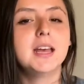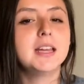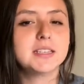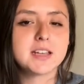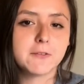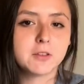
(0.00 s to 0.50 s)

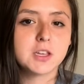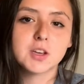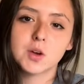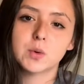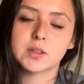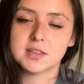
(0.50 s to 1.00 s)
definitely
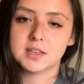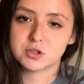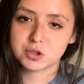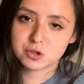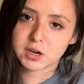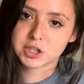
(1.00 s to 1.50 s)
go with the
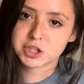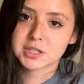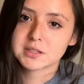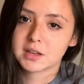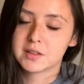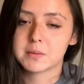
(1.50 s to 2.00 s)

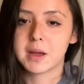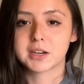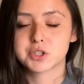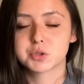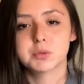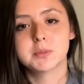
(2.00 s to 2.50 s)
instructions on the
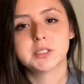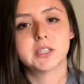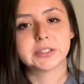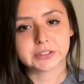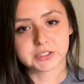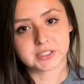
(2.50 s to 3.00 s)
actual
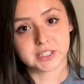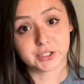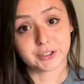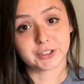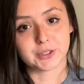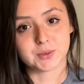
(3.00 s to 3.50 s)
materials that you're
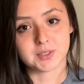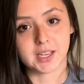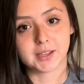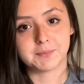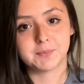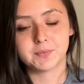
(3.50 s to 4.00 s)
using.